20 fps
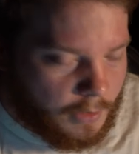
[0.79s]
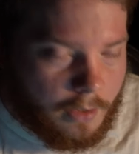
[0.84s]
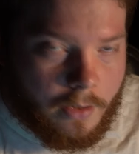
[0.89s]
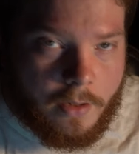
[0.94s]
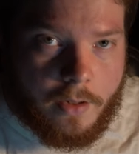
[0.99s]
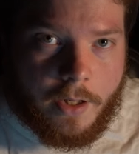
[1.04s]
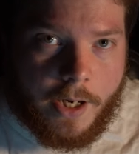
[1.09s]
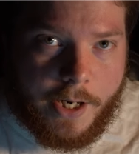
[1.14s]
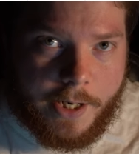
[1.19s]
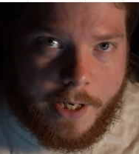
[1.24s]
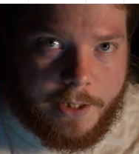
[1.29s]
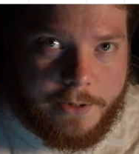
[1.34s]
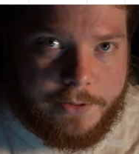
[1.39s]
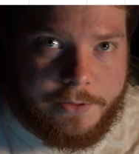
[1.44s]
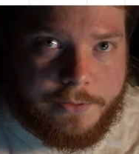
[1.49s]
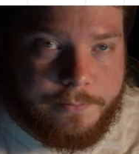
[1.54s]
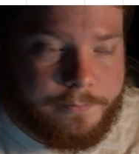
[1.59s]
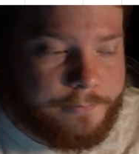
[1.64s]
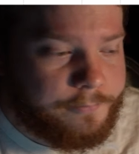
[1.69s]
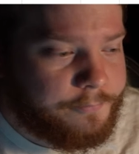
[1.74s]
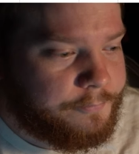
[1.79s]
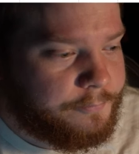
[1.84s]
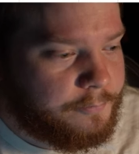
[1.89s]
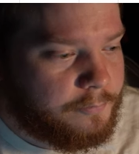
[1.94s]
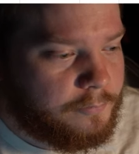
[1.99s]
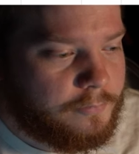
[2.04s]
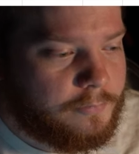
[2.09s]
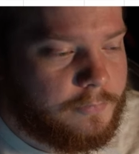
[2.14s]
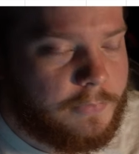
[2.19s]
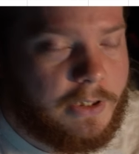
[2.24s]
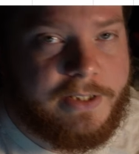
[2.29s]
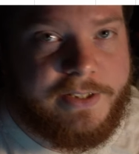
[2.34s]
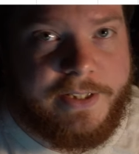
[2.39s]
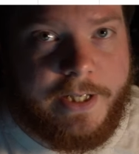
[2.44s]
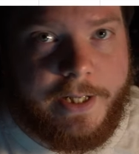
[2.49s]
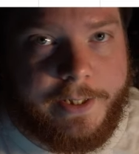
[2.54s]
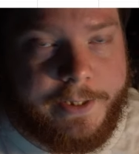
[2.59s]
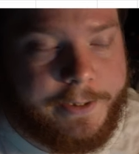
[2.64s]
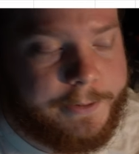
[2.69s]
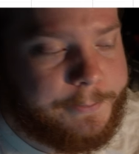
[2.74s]
Hi guys, it's
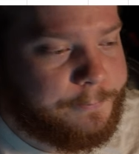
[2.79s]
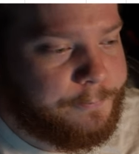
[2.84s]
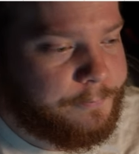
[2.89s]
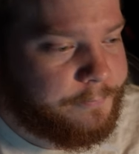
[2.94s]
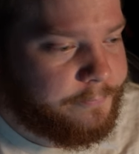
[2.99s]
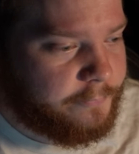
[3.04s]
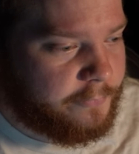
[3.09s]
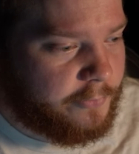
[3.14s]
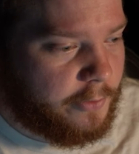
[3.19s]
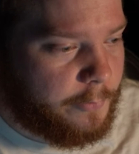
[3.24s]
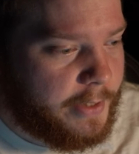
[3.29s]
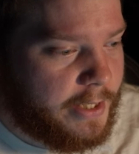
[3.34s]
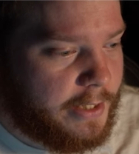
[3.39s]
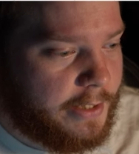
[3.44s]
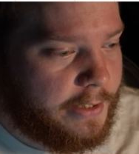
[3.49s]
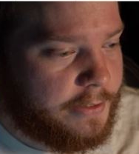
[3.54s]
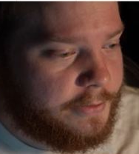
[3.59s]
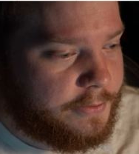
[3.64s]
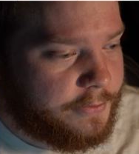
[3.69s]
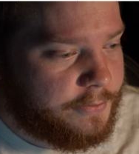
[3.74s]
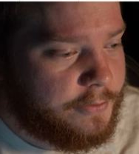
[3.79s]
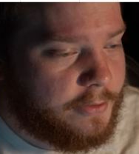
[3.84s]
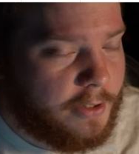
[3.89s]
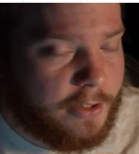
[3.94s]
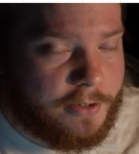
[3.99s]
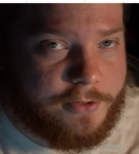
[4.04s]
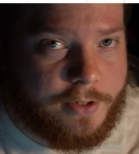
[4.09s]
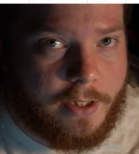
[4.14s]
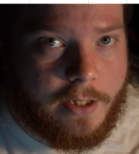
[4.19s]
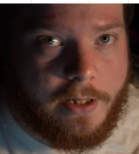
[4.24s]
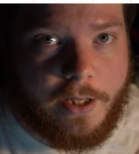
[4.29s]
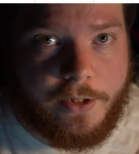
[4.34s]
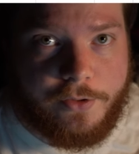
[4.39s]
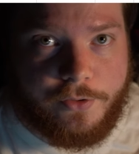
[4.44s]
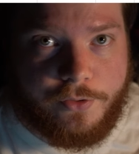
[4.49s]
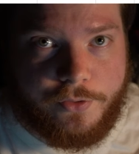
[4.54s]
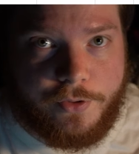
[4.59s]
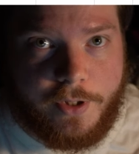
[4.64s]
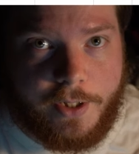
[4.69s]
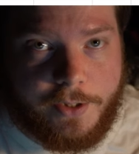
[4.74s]
Eliot from Eliot's Excel
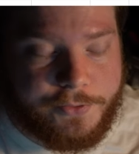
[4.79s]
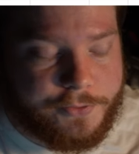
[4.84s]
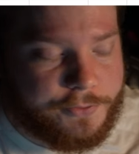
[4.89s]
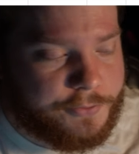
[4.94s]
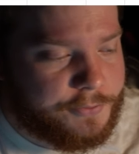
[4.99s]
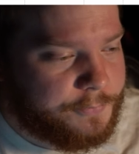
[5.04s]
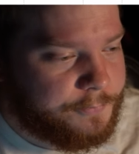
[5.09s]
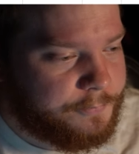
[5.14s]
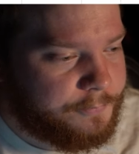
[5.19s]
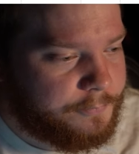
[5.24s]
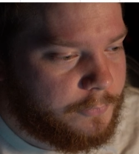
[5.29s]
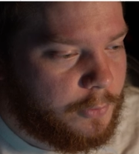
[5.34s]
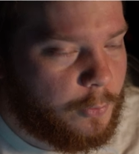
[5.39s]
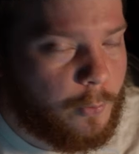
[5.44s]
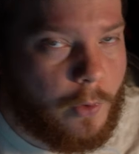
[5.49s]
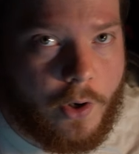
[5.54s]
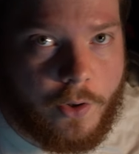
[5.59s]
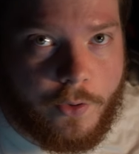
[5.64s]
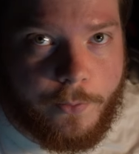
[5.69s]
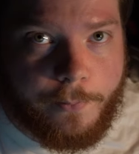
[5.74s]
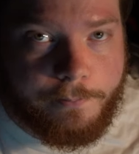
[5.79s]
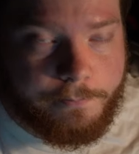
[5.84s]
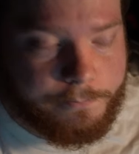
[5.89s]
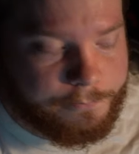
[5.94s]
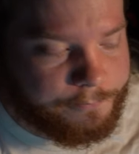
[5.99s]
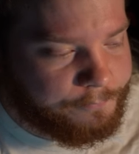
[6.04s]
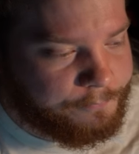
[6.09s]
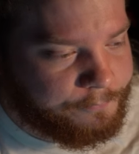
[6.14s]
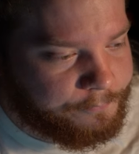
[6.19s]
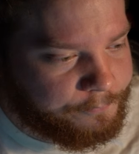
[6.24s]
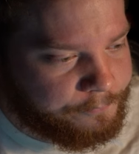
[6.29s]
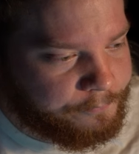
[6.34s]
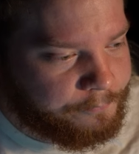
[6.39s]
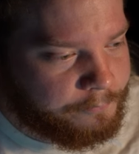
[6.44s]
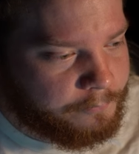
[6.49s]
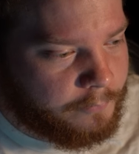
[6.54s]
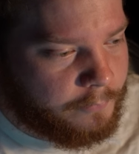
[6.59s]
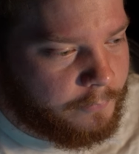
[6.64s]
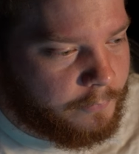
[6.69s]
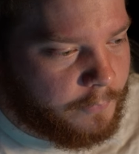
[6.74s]
Exercises. Welcome.
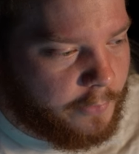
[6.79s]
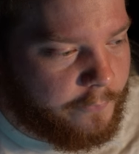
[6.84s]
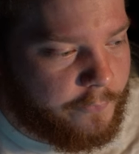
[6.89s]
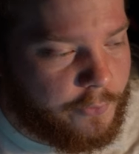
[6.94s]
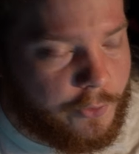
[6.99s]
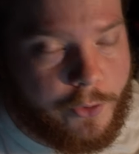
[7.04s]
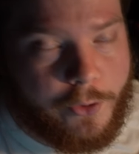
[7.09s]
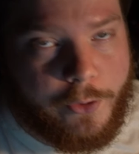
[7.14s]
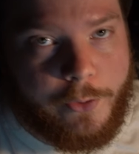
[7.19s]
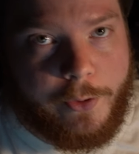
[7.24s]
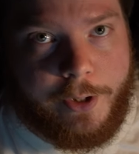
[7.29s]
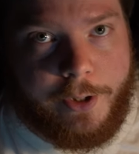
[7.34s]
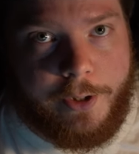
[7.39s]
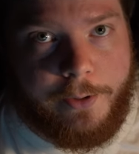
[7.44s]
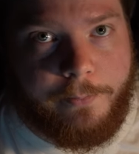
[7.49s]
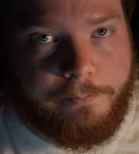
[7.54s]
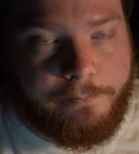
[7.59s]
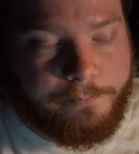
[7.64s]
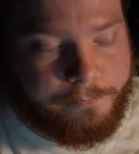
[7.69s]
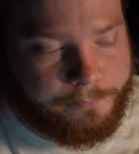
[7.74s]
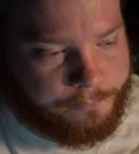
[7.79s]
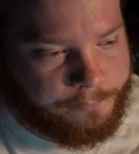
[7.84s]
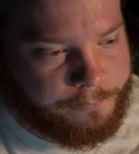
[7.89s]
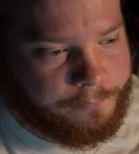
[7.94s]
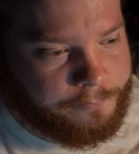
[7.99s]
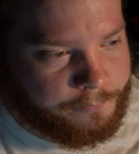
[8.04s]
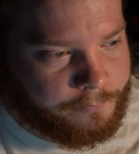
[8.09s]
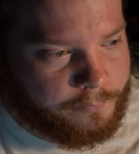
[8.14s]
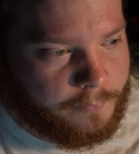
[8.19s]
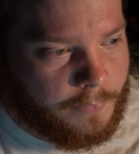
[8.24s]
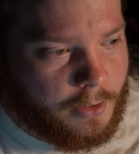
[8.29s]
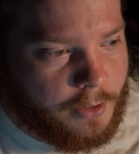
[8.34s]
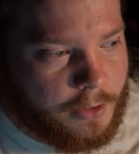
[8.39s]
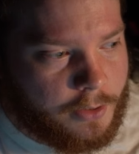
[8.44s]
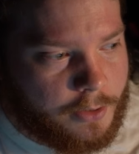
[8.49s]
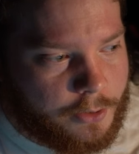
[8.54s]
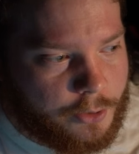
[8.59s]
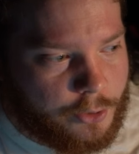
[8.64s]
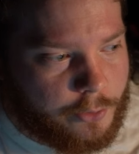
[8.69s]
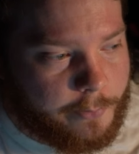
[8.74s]
If you're new here,
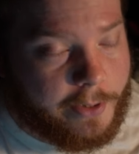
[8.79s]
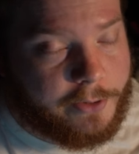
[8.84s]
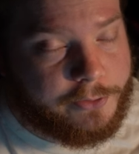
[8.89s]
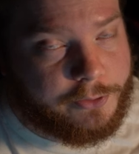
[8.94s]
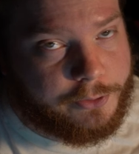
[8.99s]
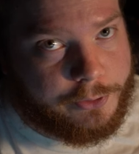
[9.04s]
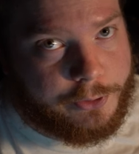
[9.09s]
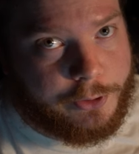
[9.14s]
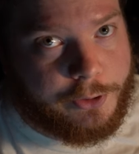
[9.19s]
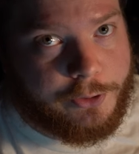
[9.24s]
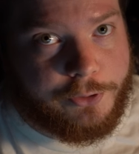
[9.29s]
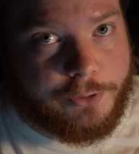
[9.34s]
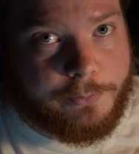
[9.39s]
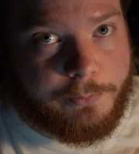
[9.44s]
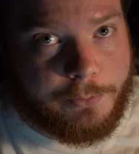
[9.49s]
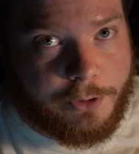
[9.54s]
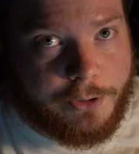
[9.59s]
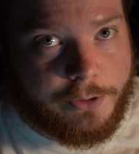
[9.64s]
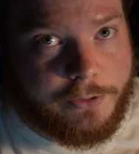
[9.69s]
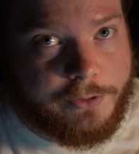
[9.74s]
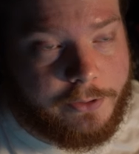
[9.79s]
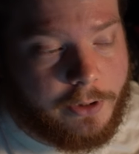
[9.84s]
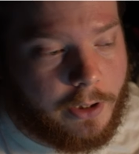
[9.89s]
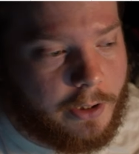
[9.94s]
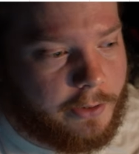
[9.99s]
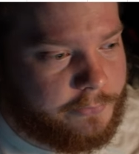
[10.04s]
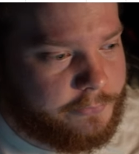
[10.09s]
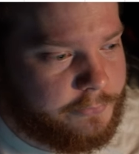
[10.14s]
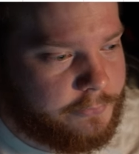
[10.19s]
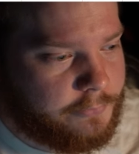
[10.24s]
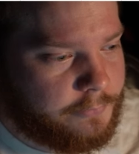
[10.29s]
you're about to learn some good stuff.